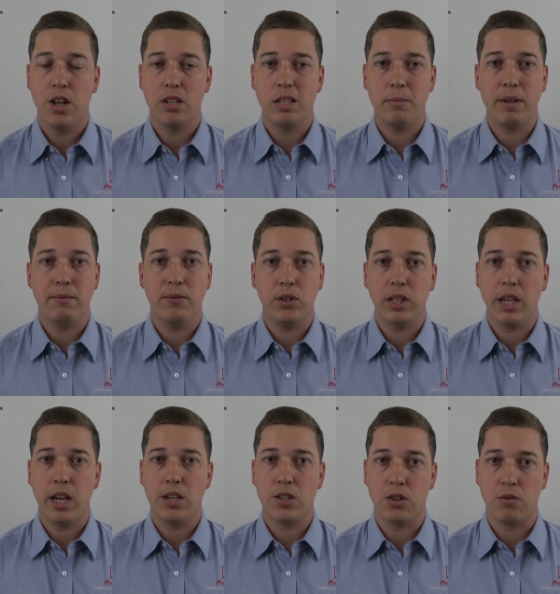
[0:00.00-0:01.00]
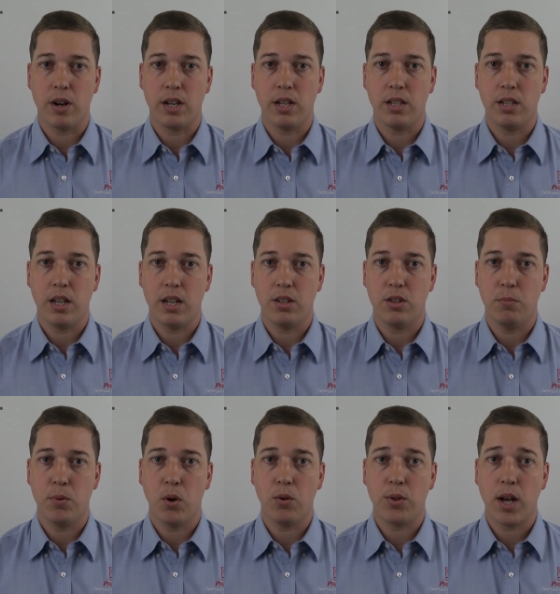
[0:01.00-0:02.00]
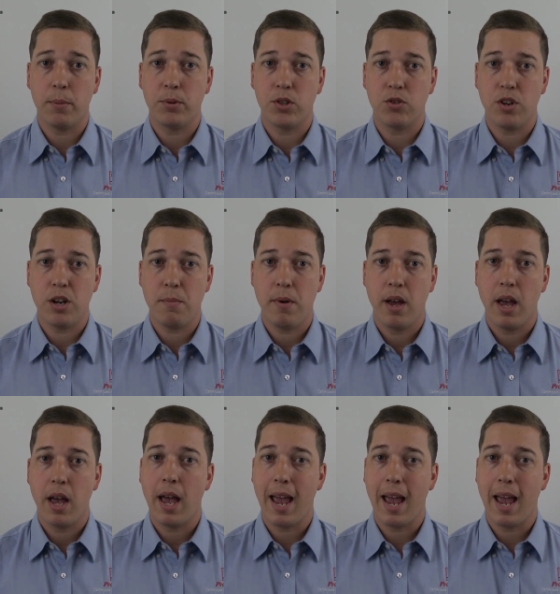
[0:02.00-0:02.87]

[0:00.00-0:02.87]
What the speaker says: to be fully integrated into both upstream